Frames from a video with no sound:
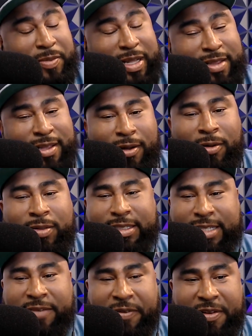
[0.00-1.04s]
I'm like, the only
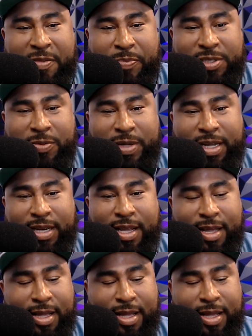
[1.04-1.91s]
difference between